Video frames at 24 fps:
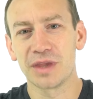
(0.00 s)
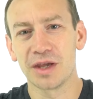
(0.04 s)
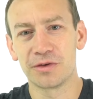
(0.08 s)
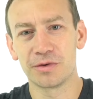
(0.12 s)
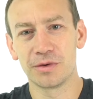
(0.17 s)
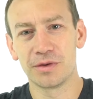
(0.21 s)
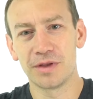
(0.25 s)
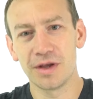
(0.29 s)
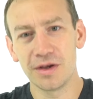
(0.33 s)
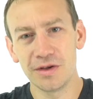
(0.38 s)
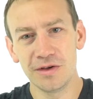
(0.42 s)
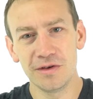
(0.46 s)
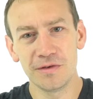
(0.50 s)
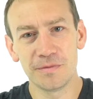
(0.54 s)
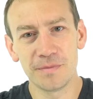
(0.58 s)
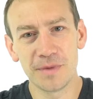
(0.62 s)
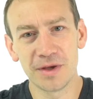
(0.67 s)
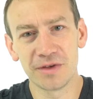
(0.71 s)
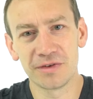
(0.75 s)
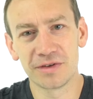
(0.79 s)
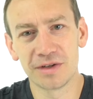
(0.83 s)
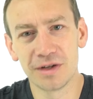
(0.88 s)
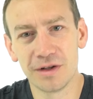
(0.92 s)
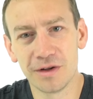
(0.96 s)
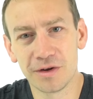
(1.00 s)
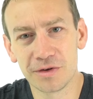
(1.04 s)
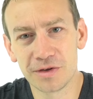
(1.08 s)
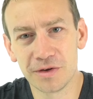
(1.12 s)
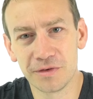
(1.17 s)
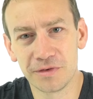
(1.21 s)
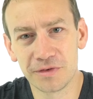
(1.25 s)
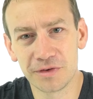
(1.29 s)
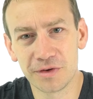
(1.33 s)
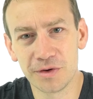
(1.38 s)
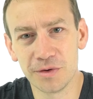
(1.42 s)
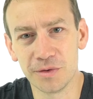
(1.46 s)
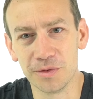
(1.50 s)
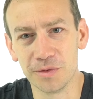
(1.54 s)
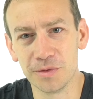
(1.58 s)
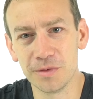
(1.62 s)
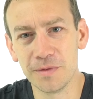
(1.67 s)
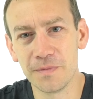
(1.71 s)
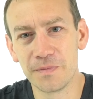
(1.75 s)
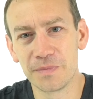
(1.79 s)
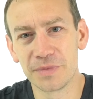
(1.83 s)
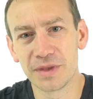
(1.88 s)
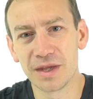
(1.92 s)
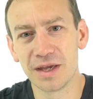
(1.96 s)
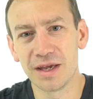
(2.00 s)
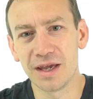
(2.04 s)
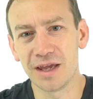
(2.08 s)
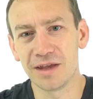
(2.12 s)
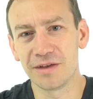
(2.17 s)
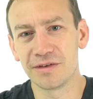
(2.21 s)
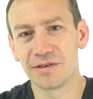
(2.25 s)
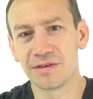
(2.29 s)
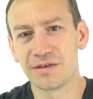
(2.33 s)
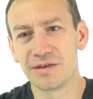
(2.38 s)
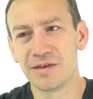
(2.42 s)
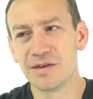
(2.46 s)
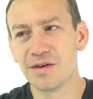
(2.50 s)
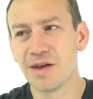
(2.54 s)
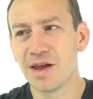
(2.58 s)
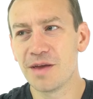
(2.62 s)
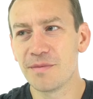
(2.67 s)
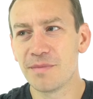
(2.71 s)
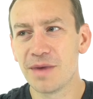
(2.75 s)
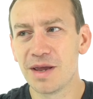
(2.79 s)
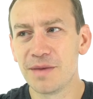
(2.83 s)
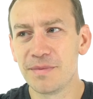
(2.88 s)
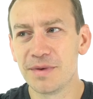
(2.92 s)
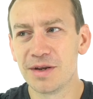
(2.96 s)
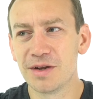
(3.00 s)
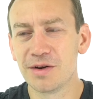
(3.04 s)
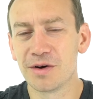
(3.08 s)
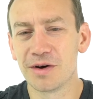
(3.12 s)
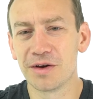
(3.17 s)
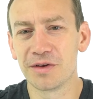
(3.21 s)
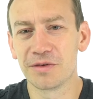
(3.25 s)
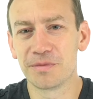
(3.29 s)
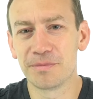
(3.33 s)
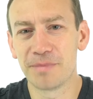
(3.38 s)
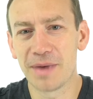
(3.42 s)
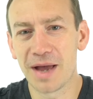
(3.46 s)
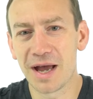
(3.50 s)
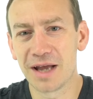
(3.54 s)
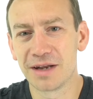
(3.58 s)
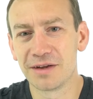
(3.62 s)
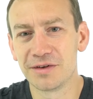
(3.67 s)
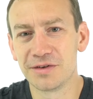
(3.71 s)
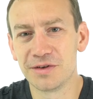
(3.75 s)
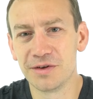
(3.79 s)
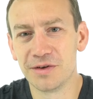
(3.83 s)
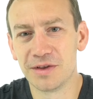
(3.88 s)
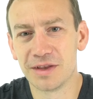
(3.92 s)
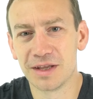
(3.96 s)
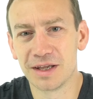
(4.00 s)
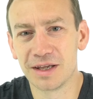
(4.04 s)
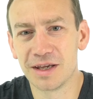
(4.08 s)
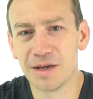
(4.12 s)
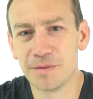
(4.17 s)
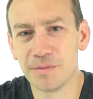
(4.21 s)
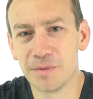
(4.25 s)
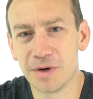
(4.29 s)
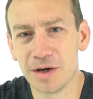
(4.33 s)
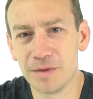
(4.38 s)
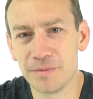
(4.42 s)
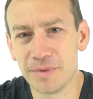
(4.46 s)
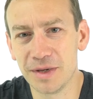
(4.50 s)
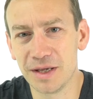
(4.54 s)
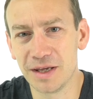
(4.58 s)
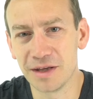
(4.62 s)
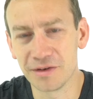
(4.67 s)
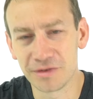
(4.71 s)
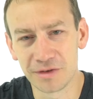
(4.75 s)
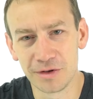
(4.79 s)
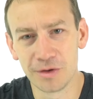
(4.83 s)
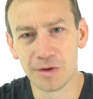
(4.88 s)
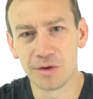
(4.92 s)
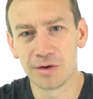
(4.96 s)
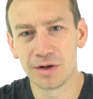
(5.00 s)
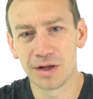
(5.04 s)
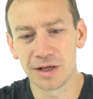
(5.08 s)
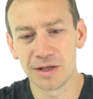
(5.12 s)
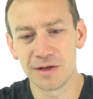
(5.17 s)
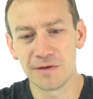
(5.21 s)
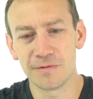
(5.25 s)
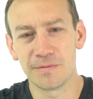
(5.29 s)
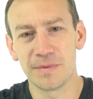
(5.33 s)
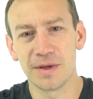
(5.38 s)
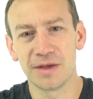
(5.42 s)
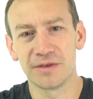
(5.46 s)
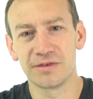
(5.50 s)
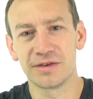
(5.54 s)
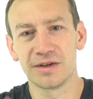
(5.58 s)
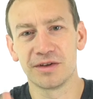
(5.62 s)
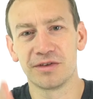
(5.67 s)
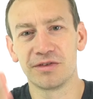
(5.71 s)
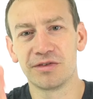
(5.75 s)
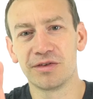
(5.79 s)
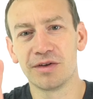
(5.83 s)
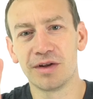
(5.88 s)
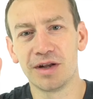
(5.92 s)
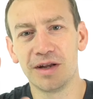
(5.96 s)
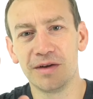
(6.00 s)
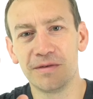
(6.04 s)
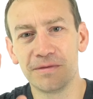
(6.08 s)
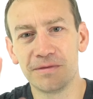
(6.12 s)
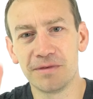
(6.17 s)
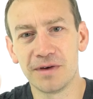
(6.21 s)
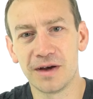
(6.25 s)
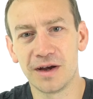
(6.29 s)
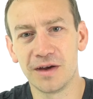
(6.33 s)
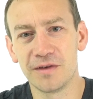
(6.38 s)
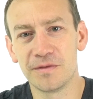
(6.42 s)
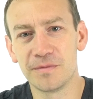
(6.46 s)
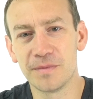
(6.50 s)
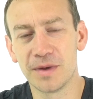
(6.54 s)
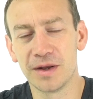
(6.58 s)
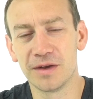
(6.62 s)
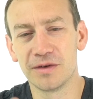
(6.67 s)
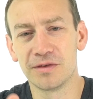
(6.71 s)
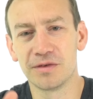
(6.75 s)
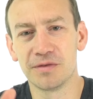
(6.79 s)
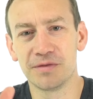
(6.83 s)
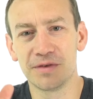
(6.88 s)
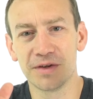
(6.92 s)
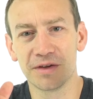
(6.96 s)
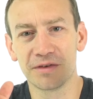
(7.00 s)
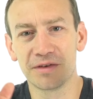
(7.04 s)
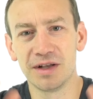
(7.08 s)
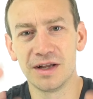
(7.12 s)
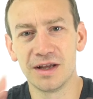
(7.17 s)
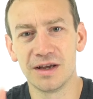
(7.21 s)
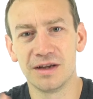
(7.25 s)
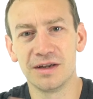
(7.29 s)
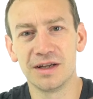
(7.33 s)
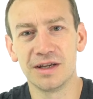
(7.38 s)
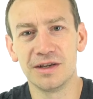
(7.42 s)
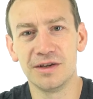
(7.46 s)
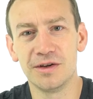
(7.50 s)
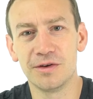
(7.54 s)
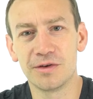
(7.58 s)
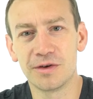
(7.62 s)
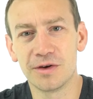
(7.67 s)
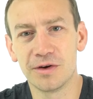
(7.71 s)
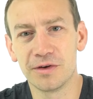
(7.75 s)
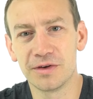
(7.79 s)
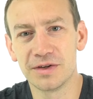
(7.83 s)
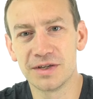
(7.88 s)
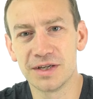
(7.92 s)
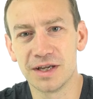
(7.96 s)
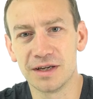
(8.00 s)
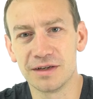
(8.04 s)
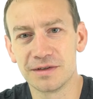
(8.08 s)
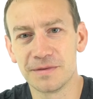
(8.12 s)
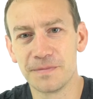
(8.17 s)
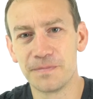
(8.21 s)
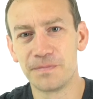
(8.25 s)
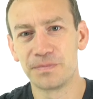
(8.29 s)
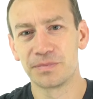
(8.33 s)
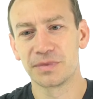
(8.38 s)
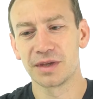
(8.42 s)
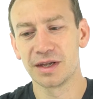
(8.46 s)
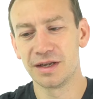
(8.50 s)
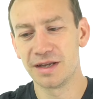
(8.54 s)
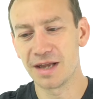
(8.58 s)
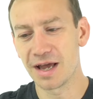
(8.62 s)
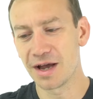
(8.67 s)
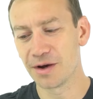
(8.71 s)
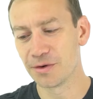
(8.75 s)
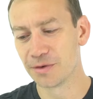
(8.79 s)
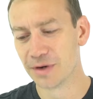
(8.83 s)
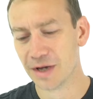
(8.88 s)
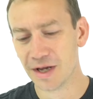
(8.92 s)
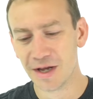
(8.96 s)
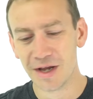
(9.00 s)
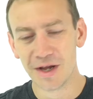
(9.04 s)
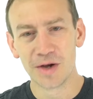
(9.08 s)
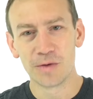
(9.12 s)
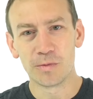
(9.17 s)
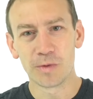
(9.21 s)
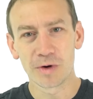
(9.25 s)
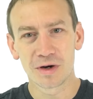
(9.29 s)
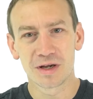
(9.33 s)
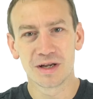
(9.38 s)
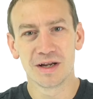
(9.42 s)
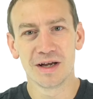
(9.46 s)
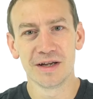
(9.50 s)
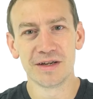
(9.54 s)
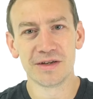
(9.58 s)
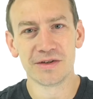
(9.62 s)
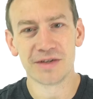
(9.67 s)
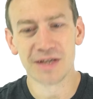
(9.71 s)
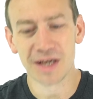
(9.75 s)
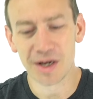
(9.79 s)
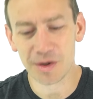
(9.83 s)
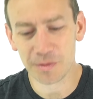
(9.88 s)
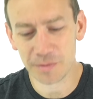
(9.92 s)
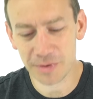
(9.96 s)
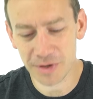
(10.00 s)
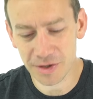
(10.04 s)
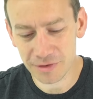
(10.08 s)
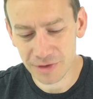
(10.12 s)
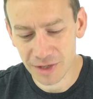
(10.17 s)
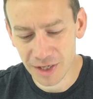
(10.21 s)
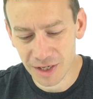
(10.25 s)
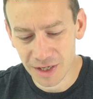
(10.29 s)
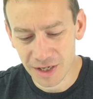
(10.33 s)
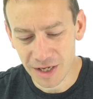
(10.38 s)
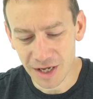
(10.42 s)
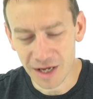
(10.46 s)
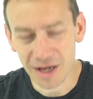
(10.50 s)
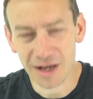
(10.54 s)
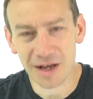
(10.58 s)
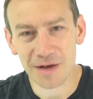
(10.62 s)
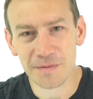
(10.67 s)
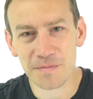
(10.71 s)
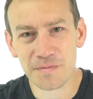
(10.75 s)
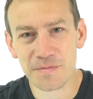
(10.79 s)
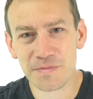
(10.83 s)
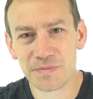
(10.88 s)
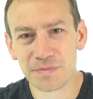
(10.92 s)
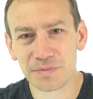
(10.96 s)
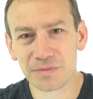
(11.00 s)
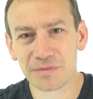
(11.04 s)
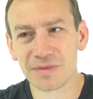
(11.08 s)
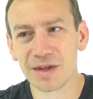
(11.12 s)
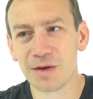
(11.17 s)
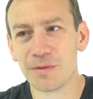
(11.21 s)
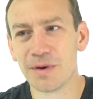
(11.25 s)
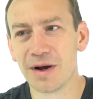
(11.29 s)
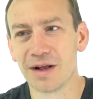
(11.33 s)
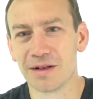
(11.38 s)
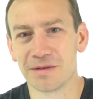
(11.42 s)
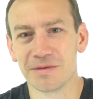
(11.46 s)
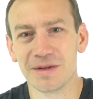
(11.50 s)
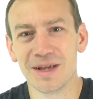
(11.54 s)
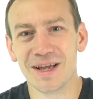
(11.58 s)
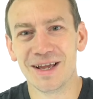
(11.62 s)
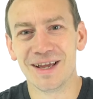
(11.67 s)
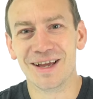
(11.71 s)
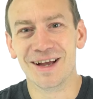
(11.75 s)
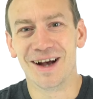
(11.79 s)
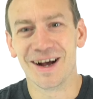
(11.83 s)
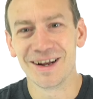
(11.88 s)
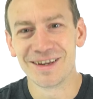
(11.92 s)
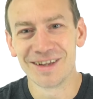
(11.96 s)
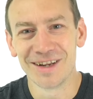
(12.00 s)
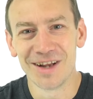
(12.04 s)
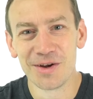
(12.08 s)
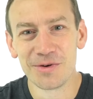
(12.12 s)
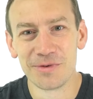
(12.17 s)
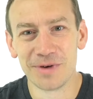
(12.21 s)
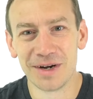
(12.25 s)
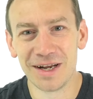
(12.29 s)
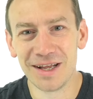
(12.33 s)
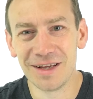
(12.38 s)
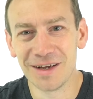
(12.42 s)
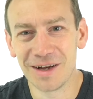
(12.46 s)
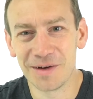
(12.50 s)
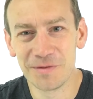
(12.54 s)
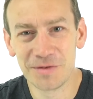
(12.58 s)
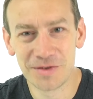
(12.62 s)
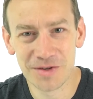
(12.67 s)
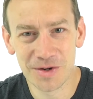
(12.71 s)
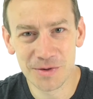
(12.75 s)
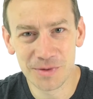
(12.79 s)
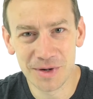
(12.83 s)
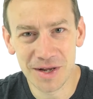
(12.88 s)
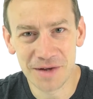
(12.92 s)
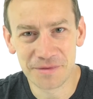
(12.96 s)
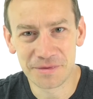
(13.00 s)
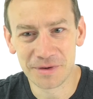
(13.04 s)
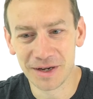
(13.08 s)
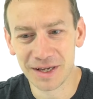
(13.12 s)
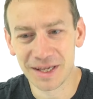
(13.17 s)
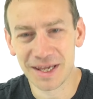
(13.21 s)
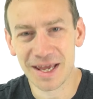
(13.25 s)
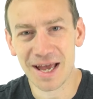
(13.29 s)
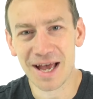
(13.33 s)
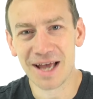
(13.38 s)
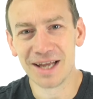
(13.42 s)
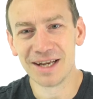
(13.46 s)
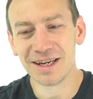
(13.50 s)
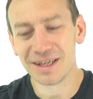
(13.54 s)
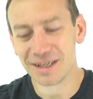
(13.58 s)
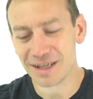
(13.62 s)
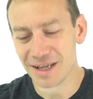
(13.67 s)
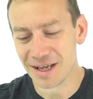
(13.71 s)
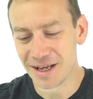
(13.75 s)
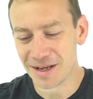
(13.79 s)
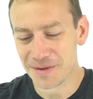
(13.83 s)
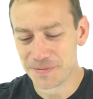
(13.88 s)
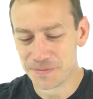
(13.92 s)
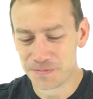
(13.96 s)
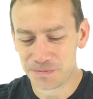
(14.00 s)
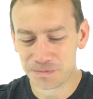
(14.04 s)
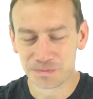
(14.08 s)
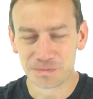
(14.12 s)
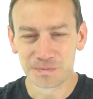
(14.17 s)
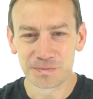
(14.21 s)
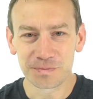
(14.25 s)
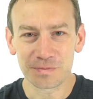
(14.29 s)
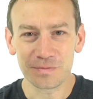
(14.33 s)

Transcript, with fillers: So, although you've missed a lot of school, it's no, maybe not as bad as you think it might be. It's not like you've missed a solid five months of just learning new content. Now, what can I do to help you? Um, well, I don't know really. I'm doing whatever I can. Um,